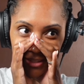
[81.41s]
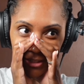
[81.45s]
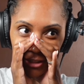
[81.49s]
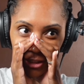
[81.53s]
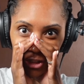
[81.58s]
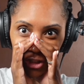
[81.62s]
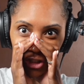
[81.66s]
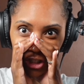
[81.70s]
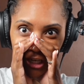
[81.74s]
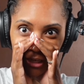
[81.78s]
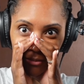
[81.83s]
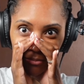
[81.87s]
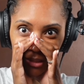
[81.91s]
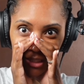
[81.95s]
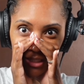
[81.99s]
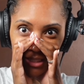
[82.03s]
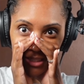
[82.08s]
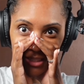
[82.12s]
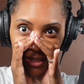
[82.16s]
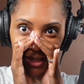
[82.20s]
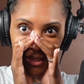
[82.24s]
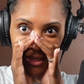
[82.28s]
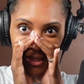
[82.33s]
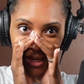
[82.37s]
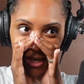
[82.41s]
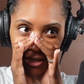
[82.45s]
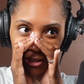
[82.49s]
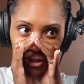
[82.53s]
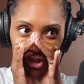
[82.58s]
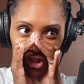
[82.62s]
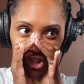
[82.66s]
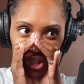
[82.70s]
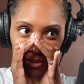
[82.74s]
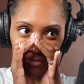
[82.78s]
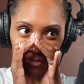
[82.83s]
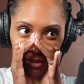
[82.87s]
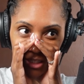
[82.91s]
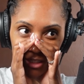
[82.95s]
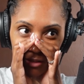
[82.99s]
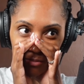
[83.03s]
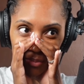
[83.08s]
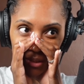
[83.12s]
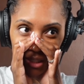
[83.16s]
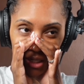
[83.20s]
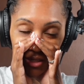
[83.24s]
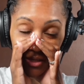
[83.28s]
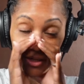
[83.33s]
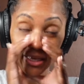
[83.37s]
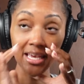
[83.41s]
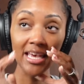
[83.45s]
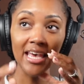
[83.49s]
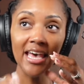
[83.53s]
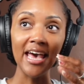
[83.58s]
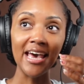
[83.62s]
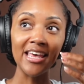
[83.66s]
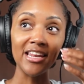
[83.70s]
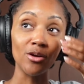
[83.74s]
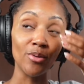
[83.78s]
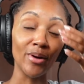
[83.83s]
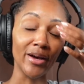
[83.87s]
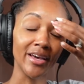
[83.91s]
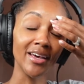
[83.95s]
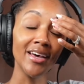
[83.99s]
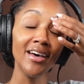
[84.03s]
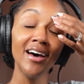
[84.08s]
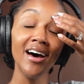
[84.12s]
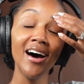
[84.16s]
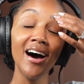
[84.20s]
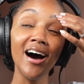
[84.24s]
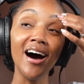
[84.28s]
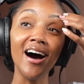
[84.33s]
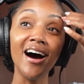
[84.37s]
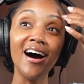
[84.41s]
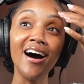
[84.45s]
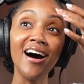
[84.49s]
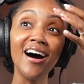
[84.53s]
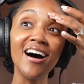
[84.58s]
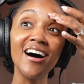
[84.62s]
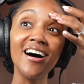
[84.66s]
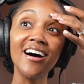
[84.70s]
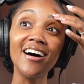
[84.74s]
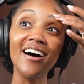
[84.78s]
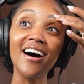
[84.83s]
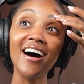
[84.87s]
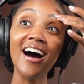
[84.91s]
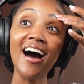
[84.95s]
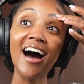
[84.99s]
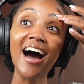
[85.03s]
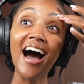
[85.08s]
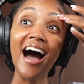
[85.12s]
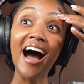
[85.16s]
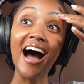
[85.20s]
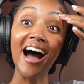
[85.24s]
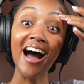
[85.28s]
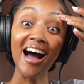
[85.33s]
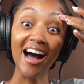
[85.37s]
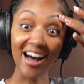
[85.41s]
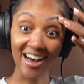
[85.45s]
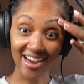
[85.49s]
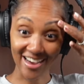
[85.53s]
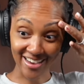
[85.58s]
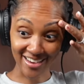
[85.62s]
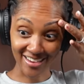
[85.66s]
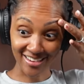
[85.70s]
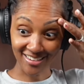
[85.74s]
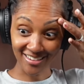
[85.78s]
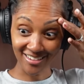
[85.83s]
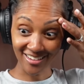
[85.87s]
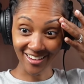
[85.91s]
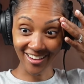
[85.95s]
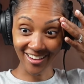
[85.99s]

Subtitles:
Shameless, non-shameless plug. Anyway, I